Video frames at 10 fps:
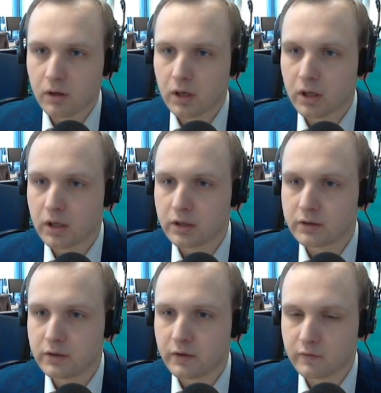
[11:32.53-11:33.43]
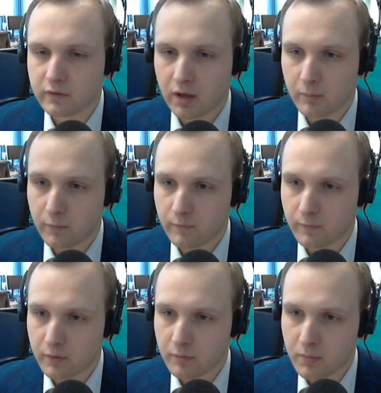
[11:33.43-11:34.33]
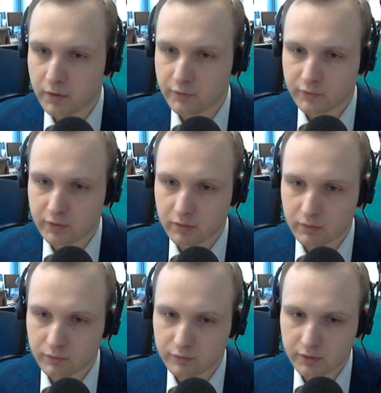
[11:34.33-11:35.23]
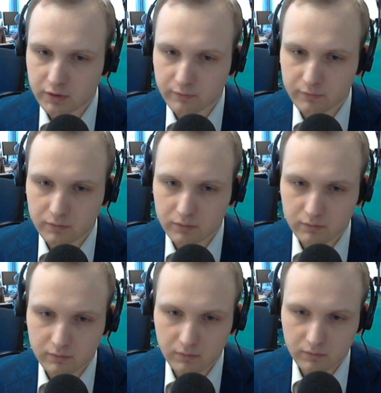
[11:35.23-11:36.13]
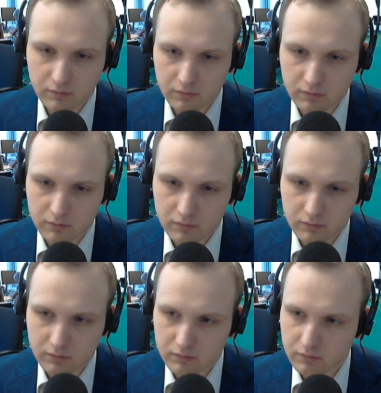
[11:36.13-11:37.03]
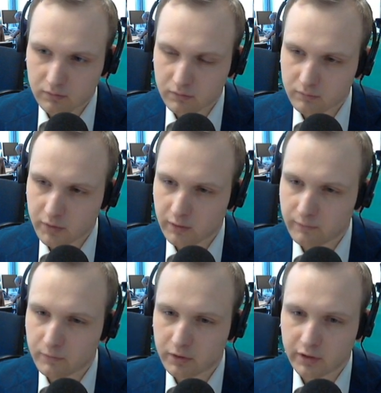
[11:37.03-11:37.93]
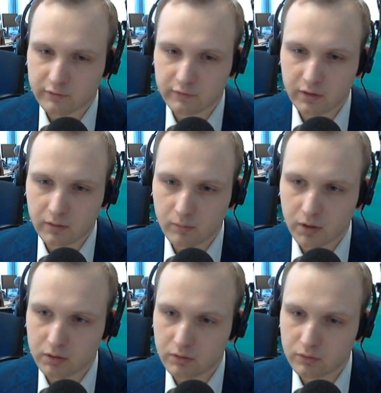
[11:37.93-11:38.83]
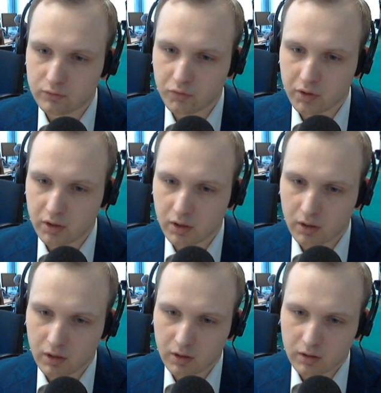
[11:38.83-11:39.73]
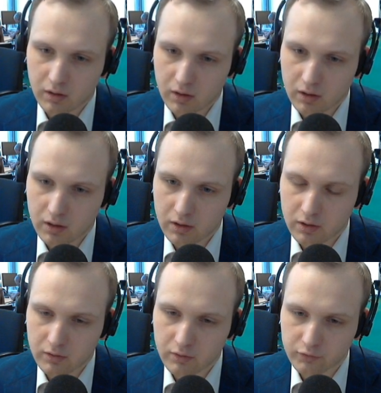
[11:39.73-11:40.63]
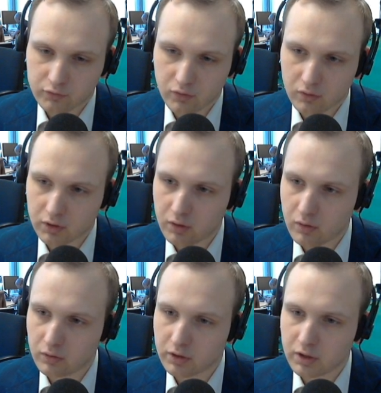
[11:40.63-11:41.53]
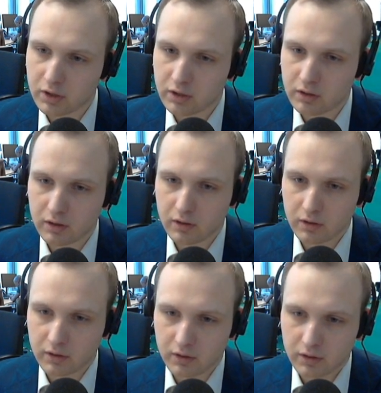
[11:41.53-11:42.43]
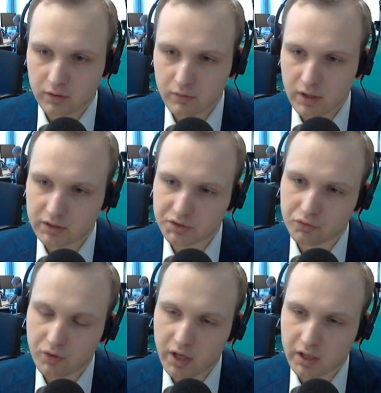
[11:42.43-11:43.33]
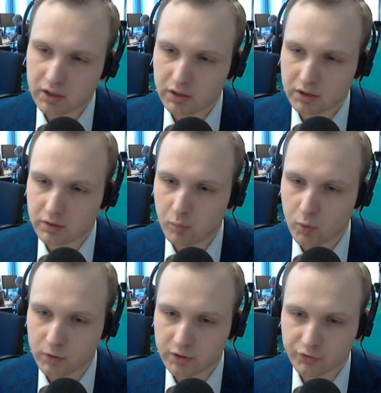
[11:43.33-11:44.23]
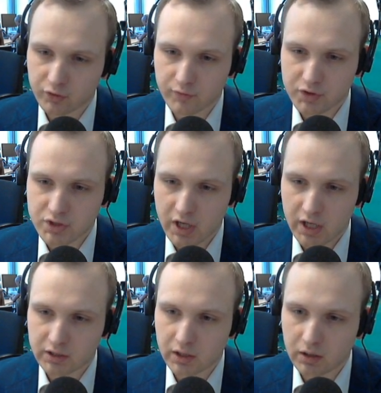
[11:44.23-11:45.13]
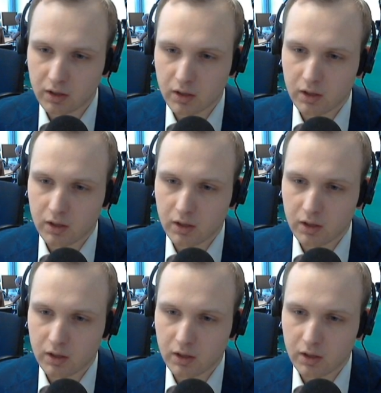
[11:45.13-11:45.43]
I had this up for months and used it to make forecasts. See, 1, 2, 3, strongly holding here. You got a triangle in the borders of a channel